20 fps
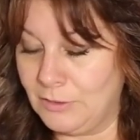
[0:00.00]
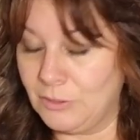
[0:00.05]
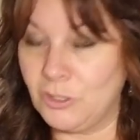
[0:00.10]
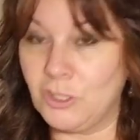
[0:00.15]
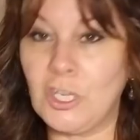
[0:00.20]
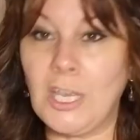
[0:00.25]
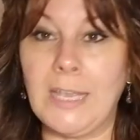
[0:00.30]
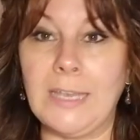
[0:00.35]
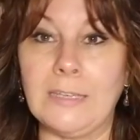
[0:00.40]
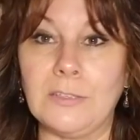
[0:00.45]

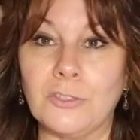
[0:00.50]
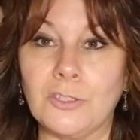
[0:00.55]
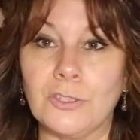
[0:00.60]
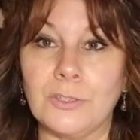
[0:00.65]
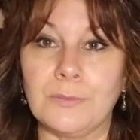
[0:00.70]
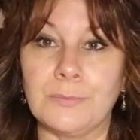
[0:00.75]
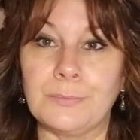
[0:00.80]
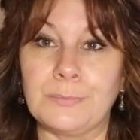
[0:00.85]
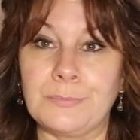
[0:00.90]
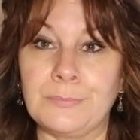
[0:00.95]

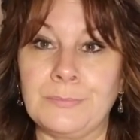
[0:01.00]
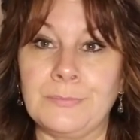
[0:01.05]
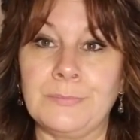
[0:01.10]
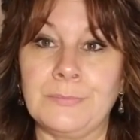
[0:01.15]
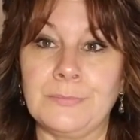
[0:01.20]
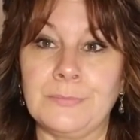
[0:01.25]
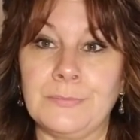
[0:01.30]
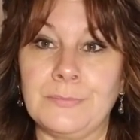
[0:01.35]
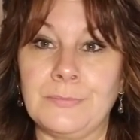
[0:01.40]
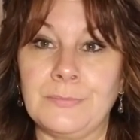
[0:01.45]
Change,
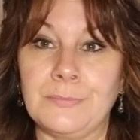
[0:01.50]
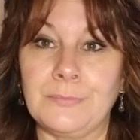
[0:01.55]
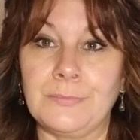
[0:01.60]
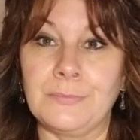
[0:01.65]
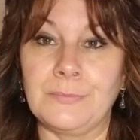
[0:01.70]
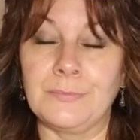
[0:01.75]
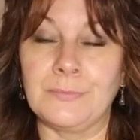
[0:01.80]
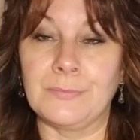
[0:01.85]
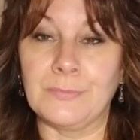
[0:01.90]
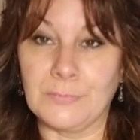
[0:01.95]

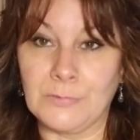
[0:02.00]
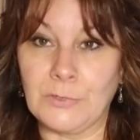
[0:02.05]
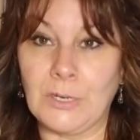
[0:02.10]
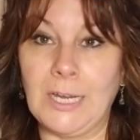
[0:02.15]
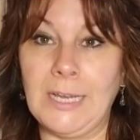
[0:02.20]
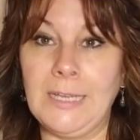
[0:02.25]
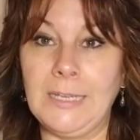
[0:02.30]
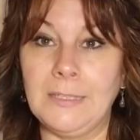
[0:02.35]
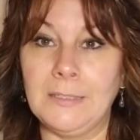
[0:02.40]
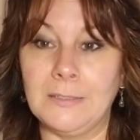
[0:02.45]

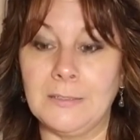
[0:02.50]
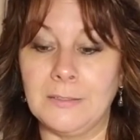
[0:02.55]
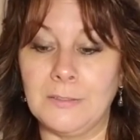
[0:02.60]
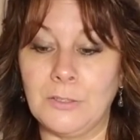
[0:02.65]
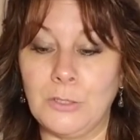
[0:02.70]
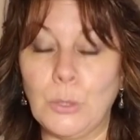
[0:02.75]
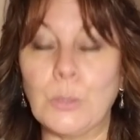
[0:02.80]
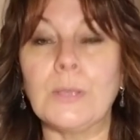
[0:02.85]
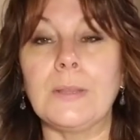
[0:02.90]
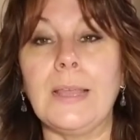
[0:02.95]
right?
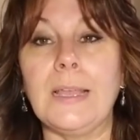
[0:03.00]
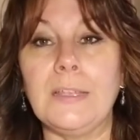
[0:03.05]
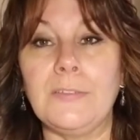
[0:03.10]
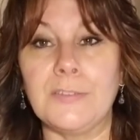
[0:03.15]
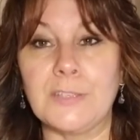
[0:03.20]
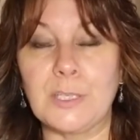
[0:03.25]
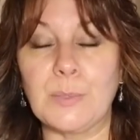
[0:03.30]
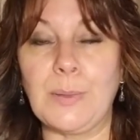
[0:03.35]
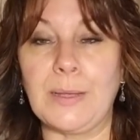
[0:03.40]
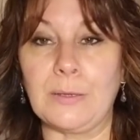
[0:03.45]
Your life
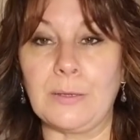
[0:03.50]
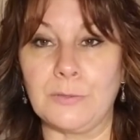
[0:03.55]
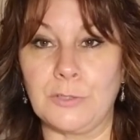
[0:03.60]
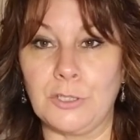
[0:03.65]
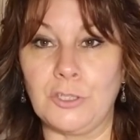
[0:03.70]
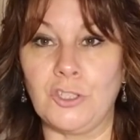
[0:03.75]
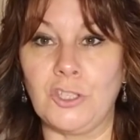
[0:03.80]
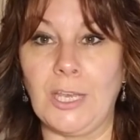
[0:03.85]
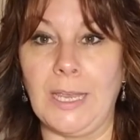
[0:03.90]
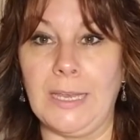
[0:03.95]
is about to
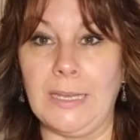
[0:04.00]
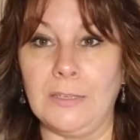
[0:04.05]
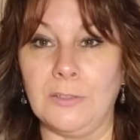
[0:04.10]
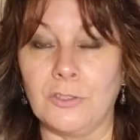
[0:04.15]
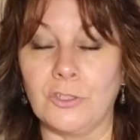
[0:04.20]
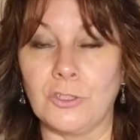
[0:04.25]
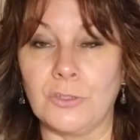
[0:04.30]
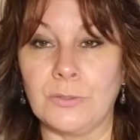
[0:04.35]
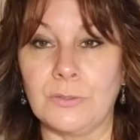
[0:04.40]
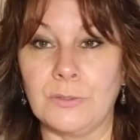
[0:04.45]

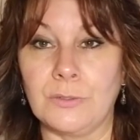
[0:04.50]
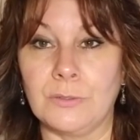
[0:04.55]
change